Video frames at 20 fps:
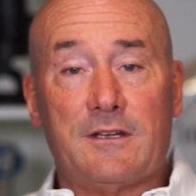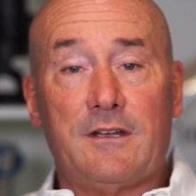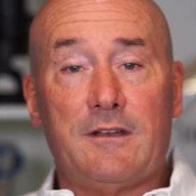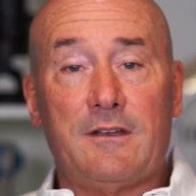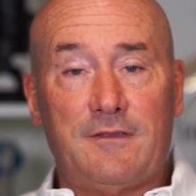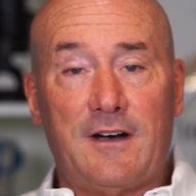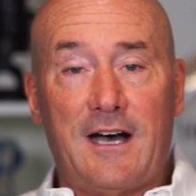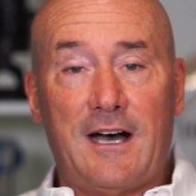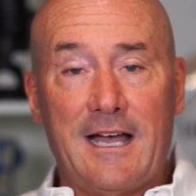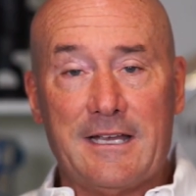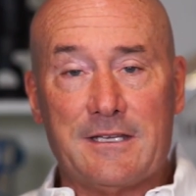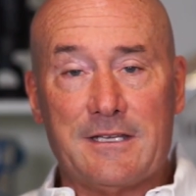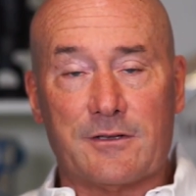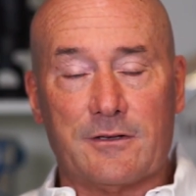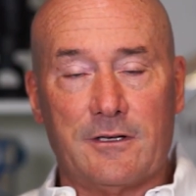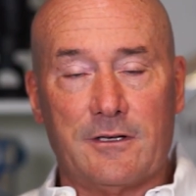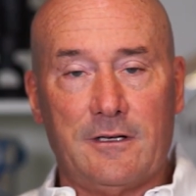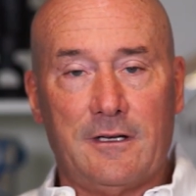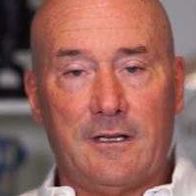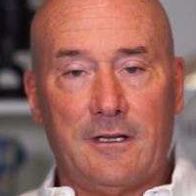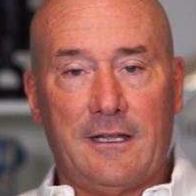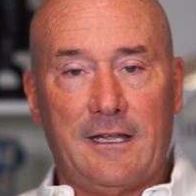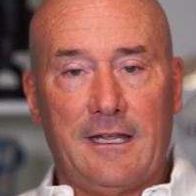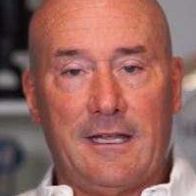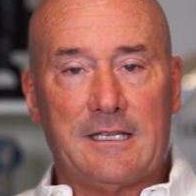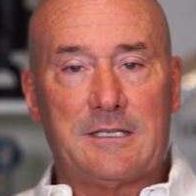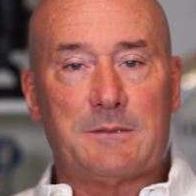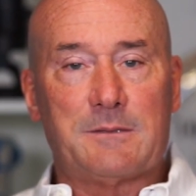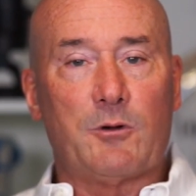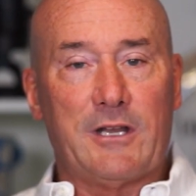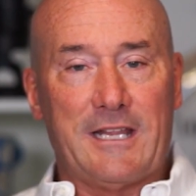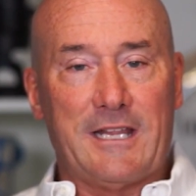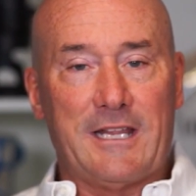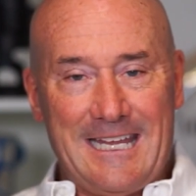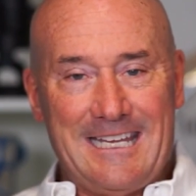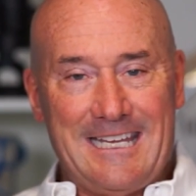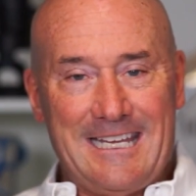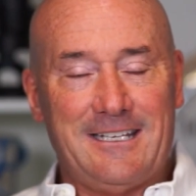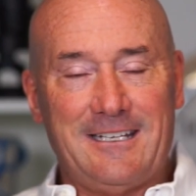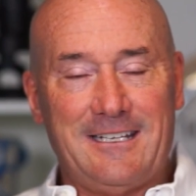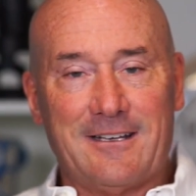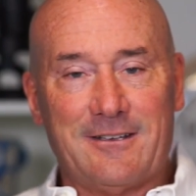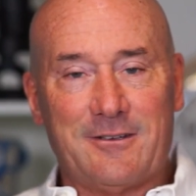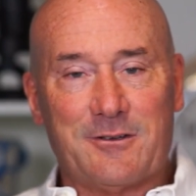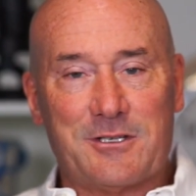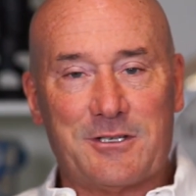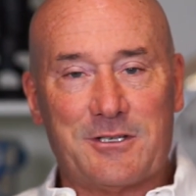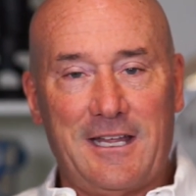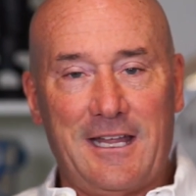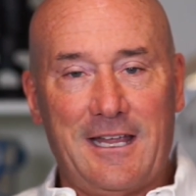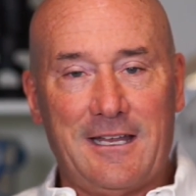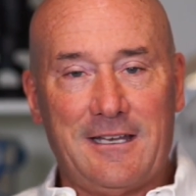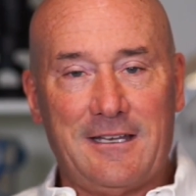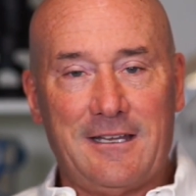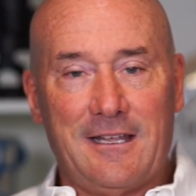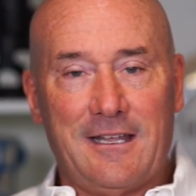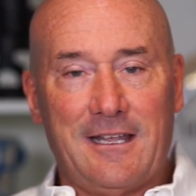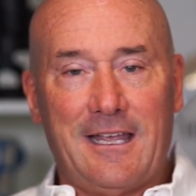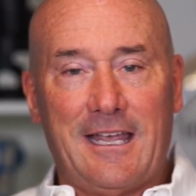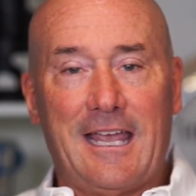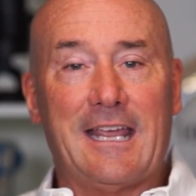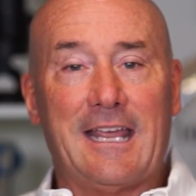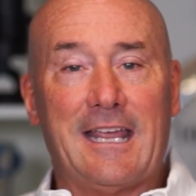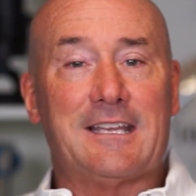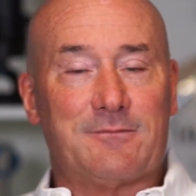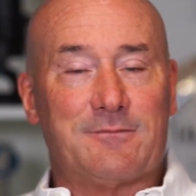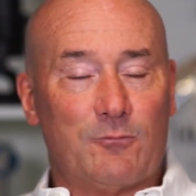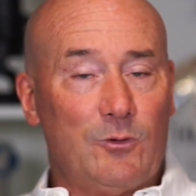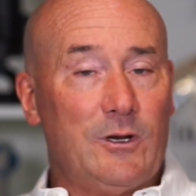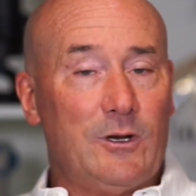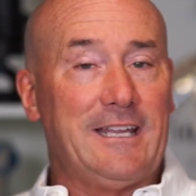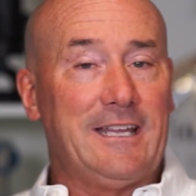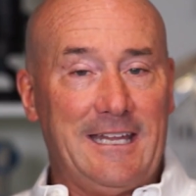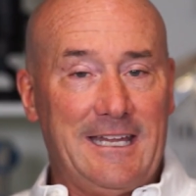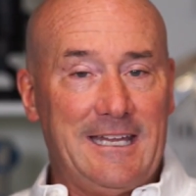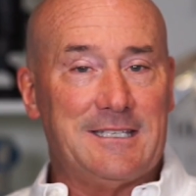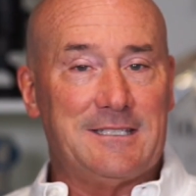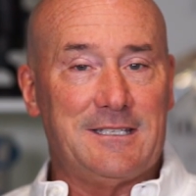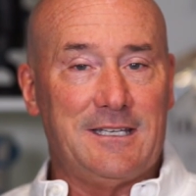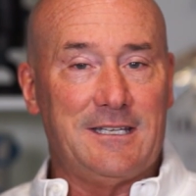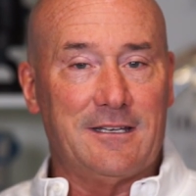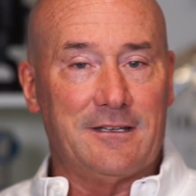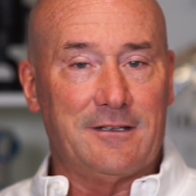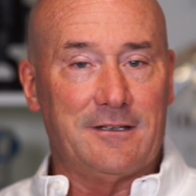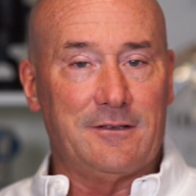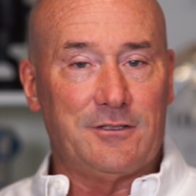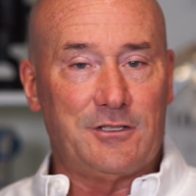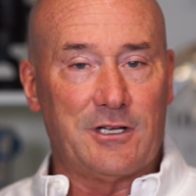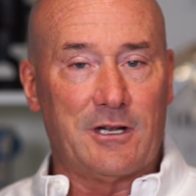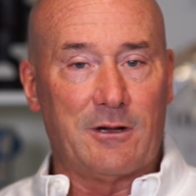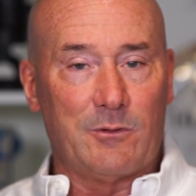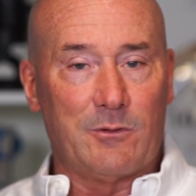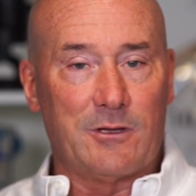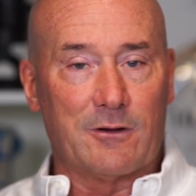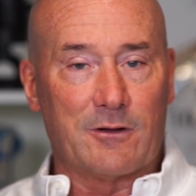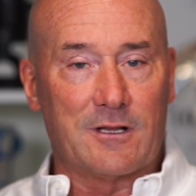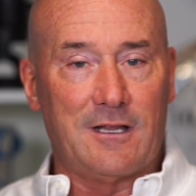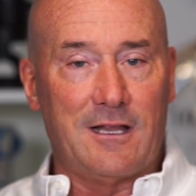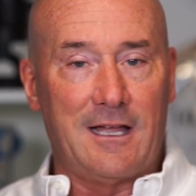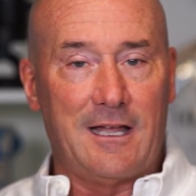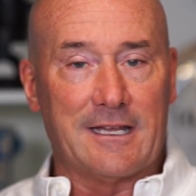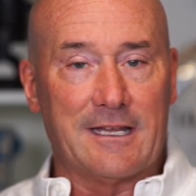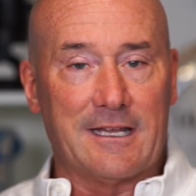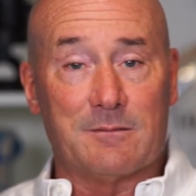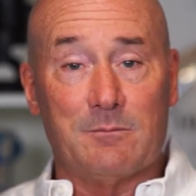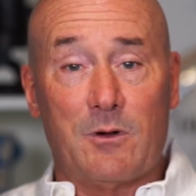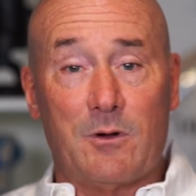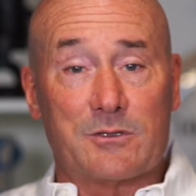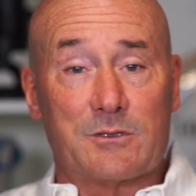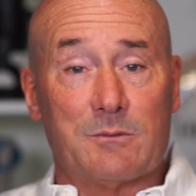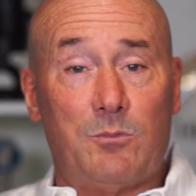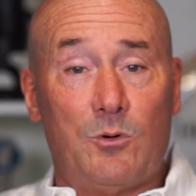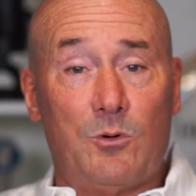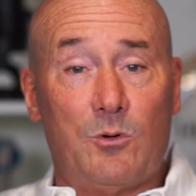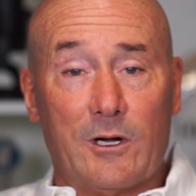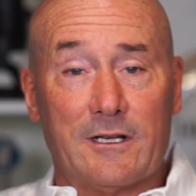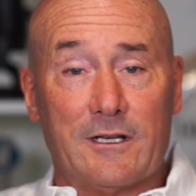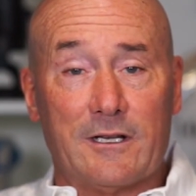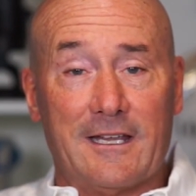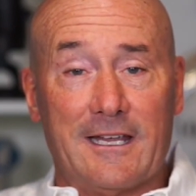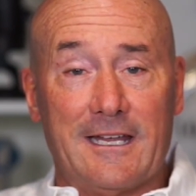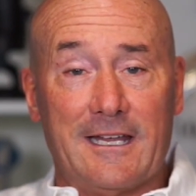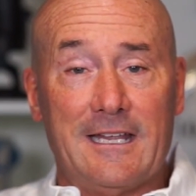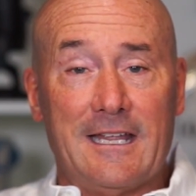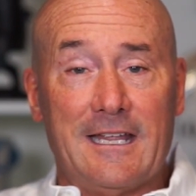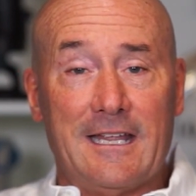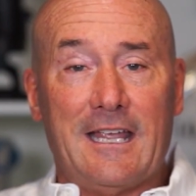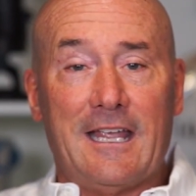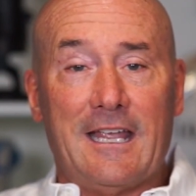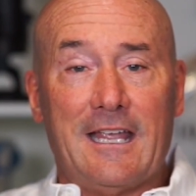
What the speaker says: as an advisor, it's pretty easy to understand, and it's really easy to share with your clients. And most importantly,